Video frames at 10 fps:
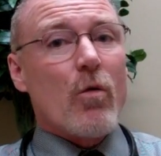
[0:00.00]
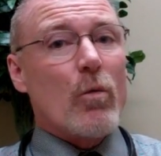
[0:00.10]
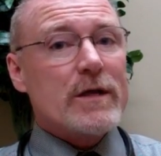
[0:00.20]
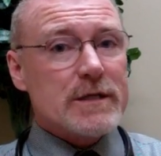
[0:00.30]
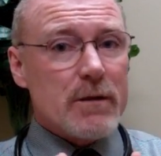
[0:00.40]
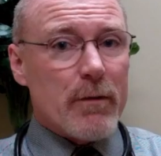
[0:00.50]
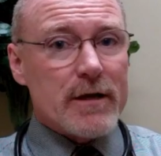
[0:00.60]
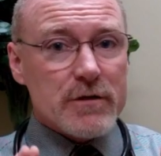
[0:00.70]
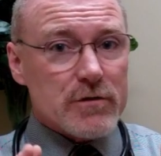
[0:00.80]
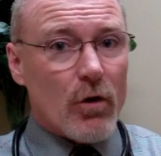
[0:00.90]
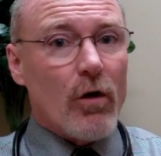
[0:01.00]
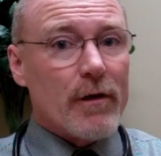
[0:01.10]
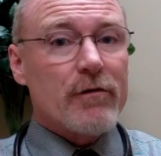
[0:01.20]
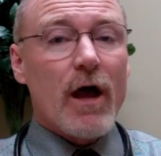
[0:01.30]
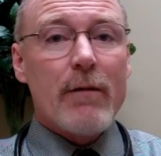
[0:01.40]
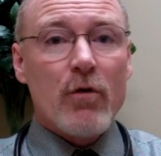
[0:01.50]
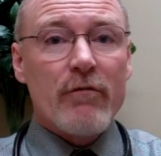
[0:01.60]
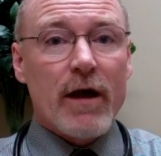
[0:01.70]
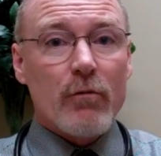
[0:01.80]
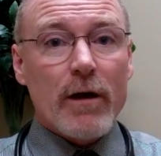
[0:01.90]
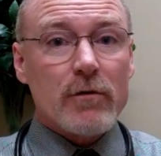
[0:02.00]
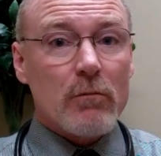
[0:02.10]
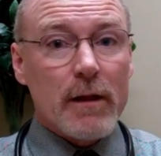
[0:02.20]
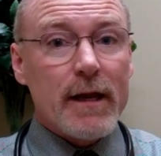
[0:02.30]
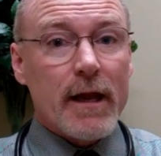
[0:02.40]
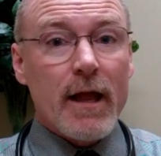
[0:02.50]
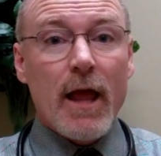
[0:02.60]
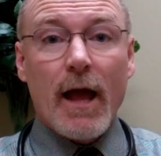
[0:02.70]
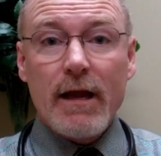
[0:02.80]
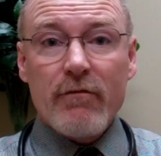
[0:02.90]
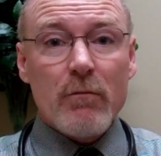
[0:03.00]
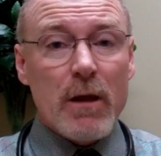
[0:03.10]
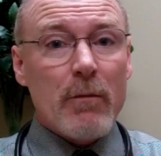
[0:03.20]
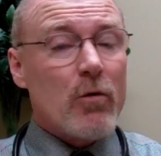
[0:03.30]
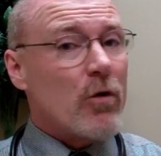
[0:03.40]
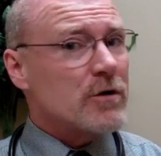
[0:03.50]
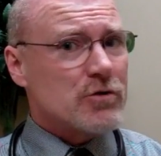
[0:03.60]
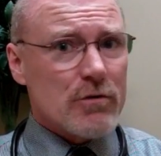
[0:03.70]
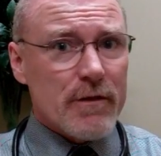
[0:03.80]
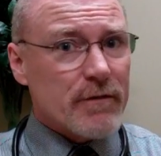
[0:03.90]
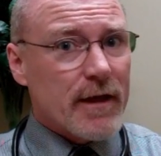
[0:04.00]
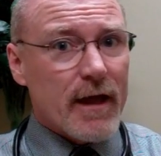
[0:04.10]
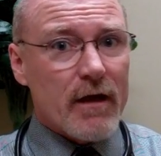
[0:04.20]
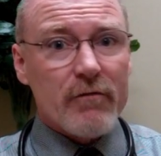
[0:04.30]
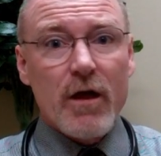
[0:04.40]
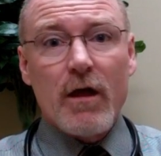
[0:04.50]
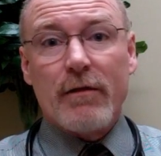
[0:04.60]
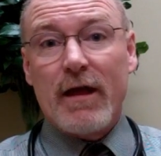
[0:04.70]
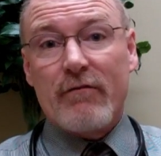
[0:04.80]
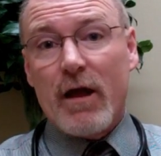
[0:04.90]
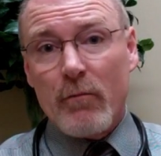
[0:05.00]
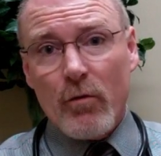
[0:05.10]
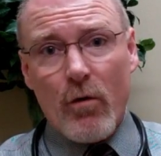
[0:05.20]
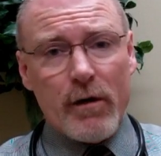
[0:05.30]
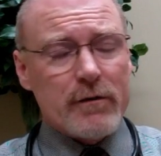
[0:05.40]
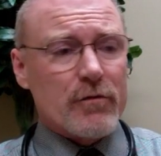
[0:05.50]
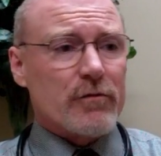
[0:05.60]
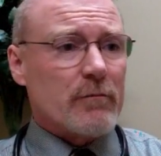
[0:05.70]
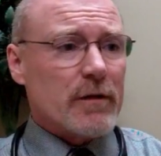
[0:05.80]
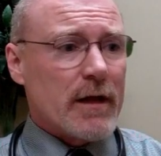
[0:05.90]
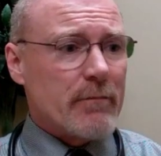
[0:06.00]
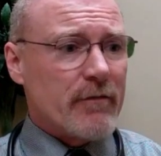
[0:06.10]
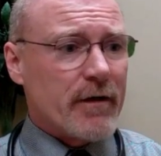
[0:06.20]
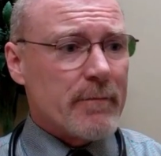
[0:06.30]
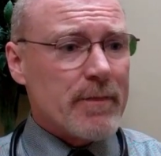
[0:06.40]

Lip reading: We see patients all the time who have had rectal bleeding, and even people who are sure that they have hemorrhoids or some type of